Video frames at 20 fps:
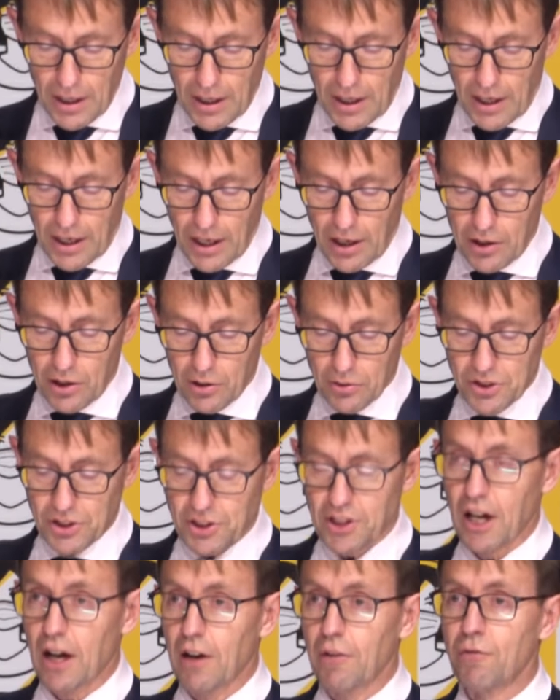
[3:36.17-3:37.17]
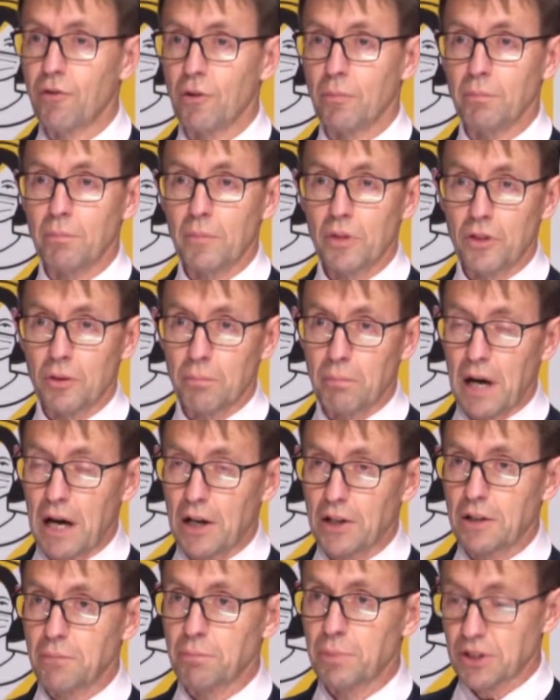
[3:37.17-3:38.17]
Our health staff from the
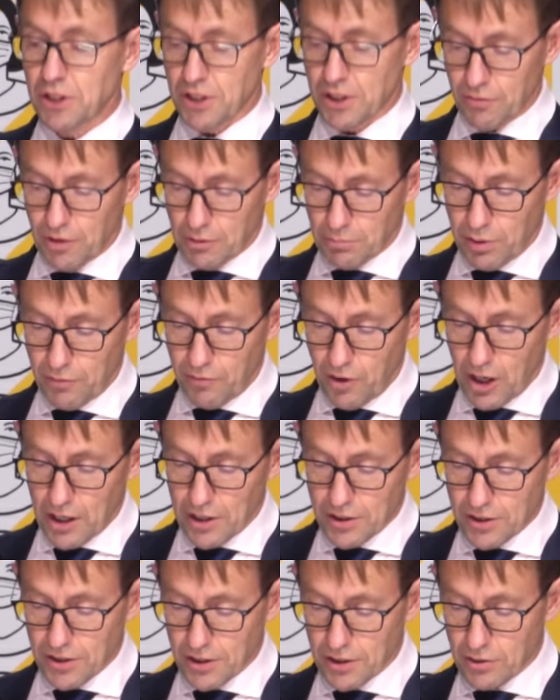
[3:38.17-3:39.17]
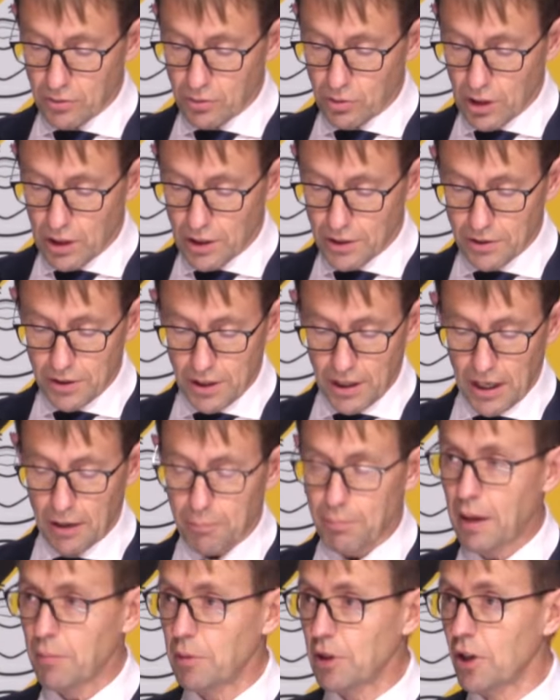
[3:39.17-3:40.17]
Māori and Pacific providers in Auckland, our
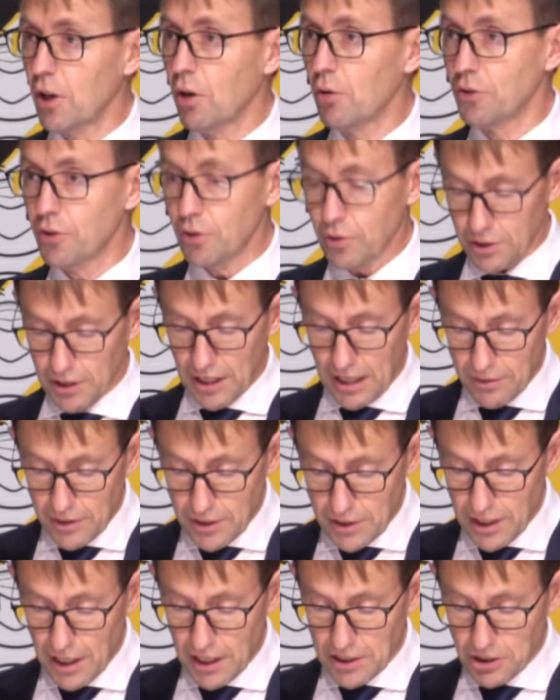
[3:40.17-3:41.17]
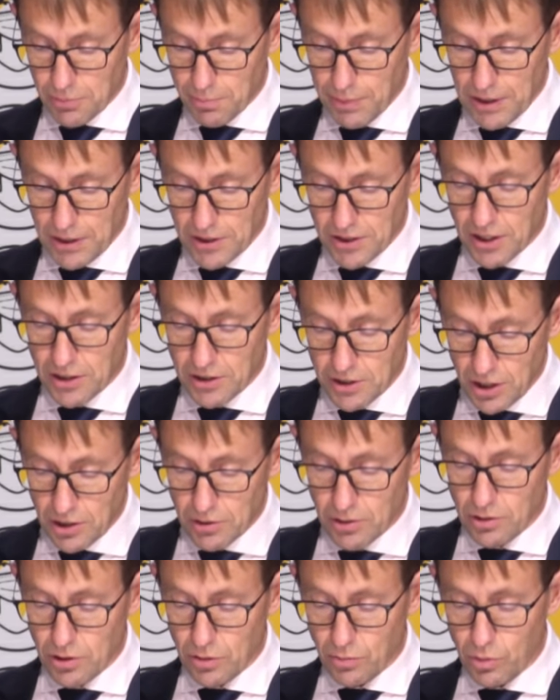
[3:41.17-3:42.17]
public health unit and the DHBs
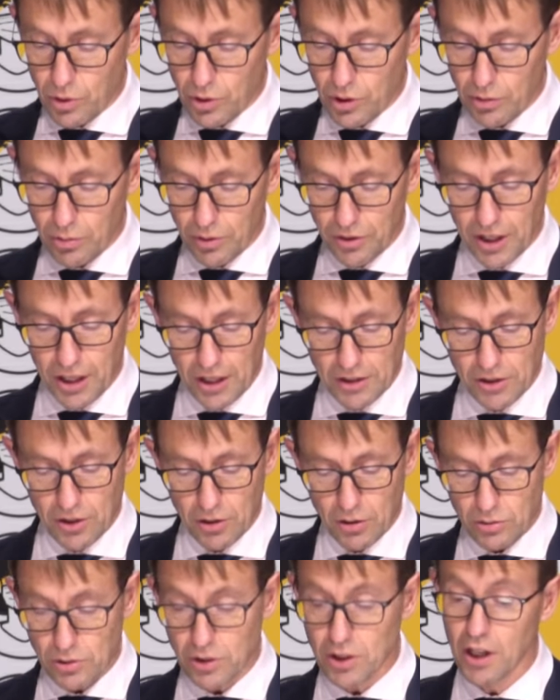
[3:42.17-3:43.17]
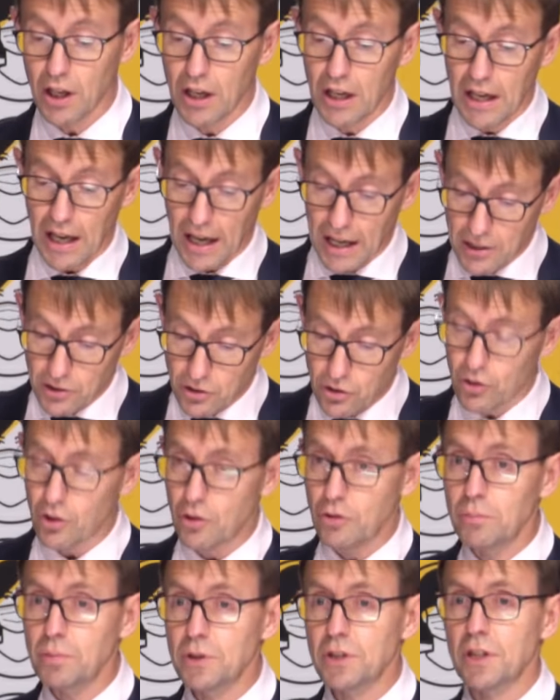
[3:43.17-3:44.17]
continue to work with households and
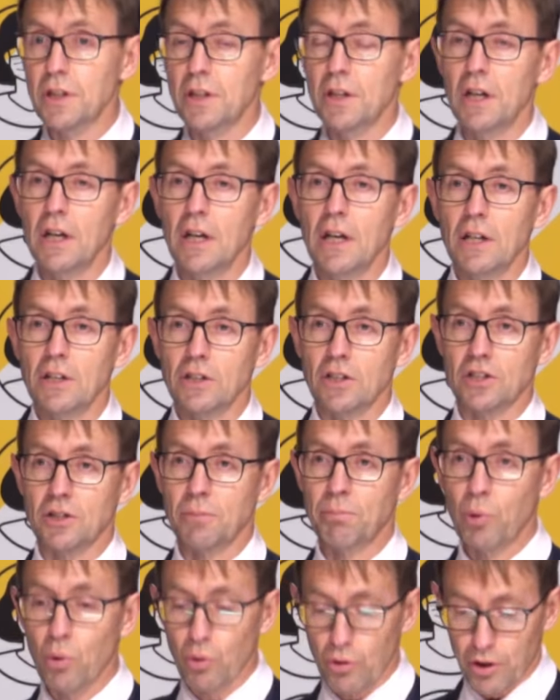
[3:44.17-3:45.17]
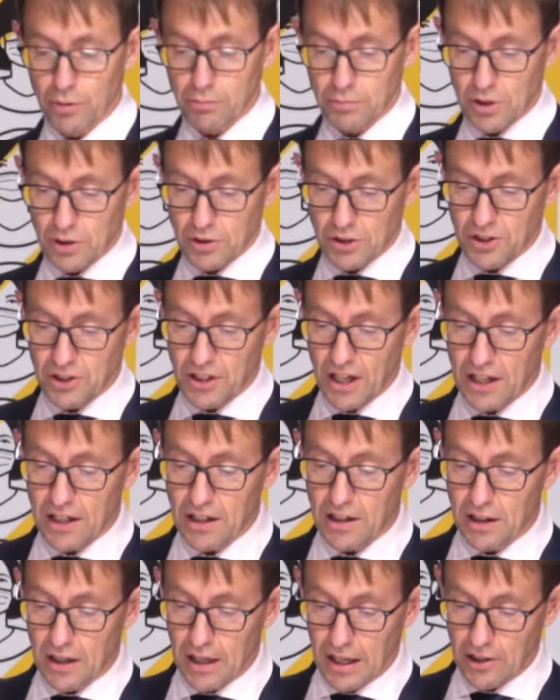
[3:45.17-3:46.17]
groups to support them to
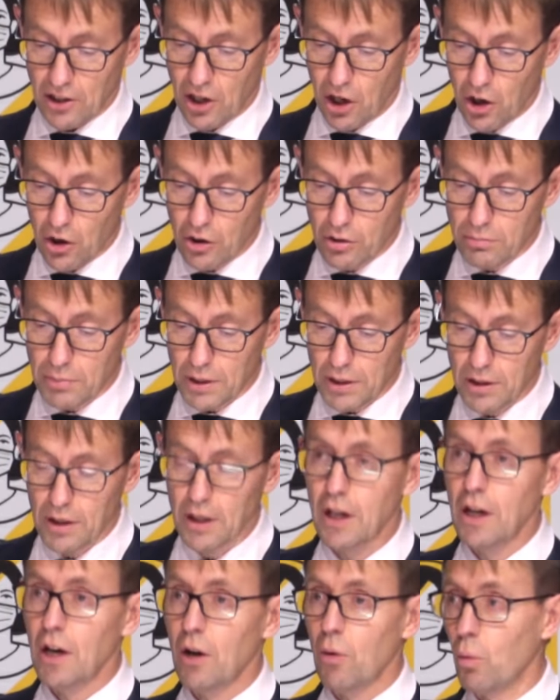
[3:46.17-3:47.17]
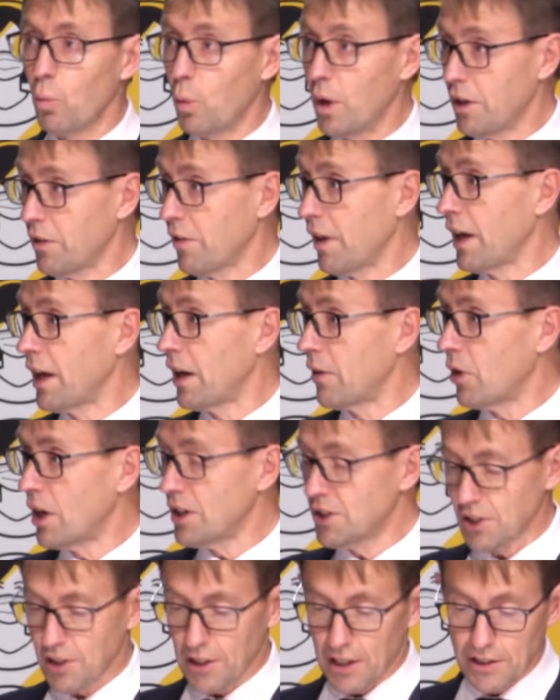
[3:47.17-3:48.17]
stay at home when they are
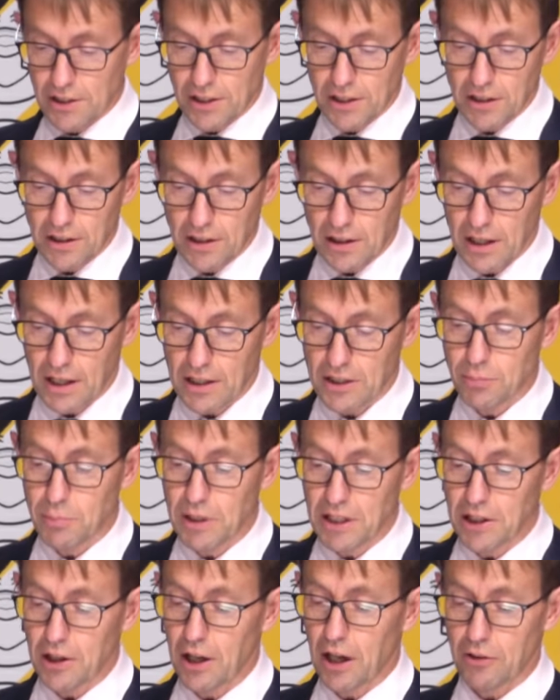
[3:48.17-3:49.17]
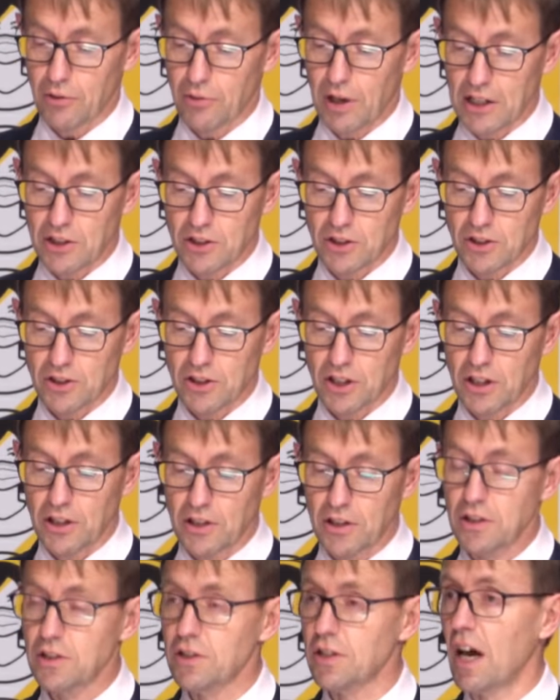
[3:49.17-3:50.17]
isolating, and many other
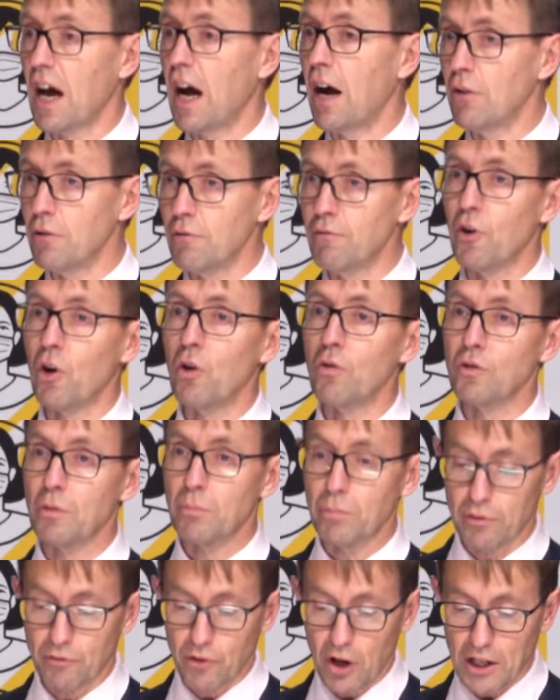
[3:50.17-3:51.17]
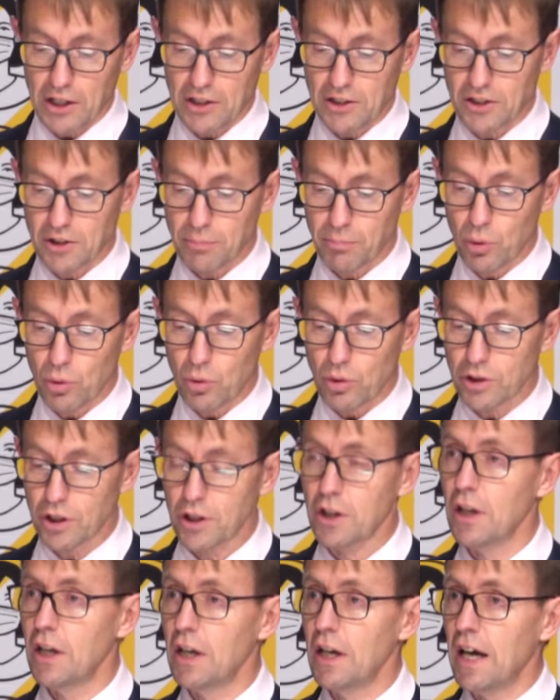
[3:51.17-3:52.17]
agencies are involved in providing support
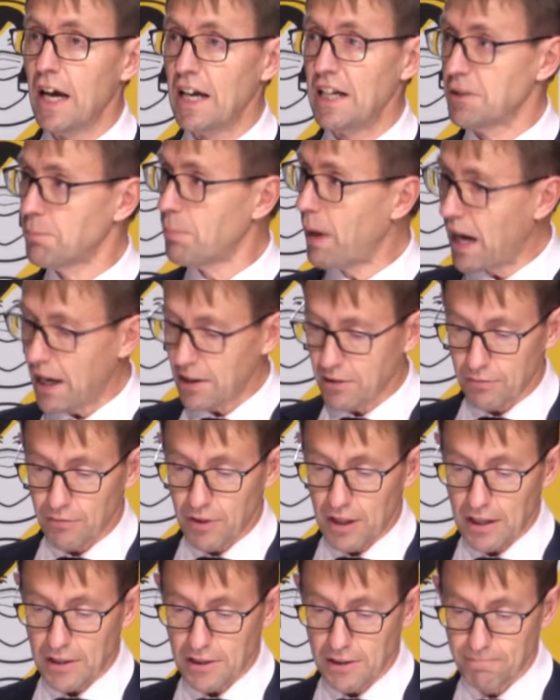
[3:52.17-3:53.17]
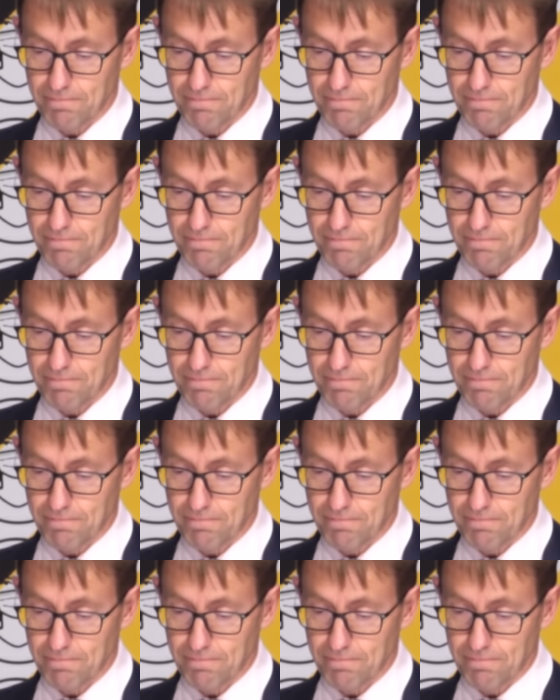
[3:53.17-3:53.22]
as part of that.